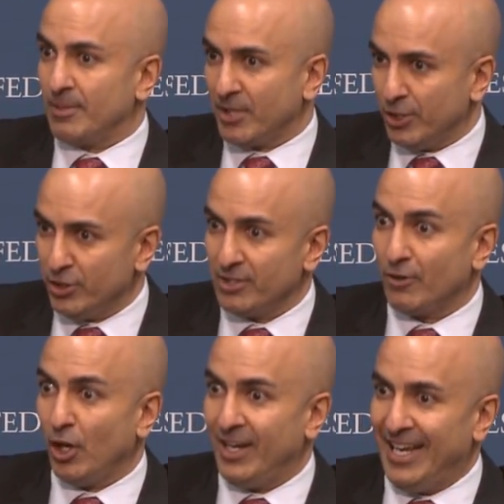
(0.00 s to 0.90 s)
Some countries have
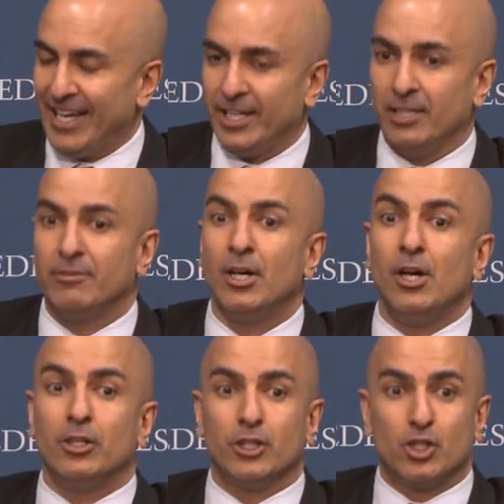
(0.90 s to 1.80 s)
gone negative
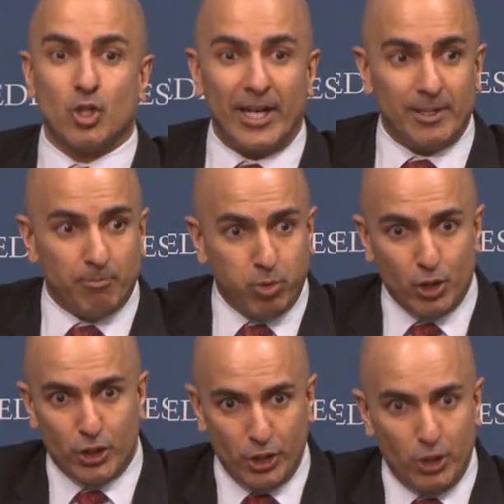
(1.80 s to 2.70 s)
to try to
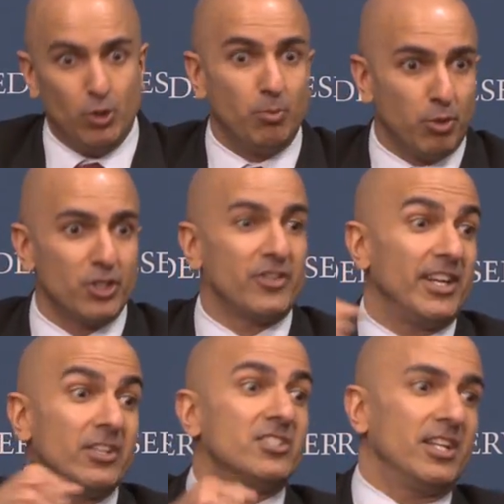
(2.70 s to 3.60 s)
push you, push
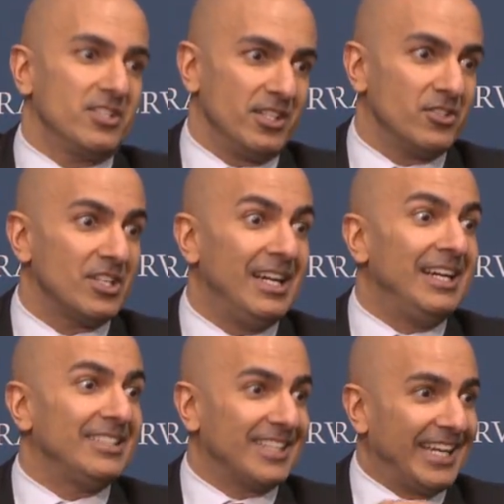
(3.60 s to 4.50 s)
their citizens
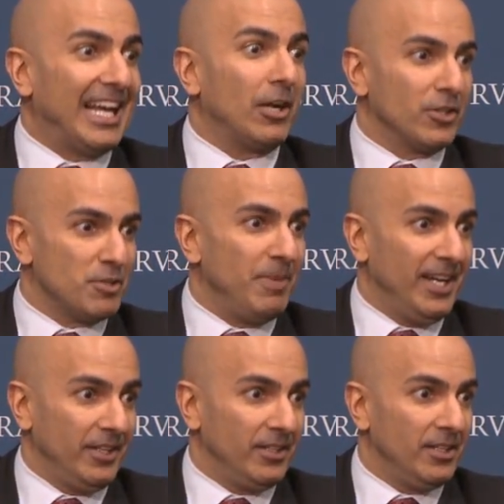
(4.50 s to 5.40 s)
to get out and
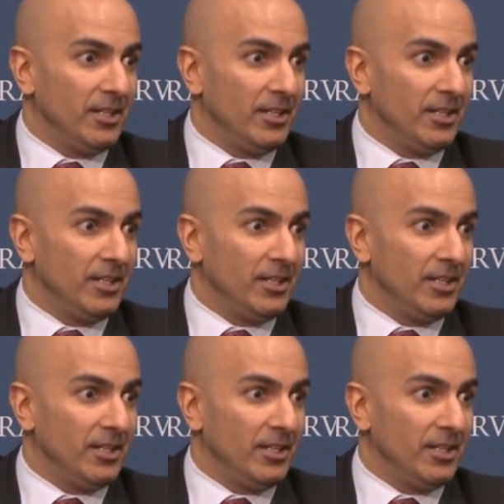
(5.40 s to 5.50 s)
spend.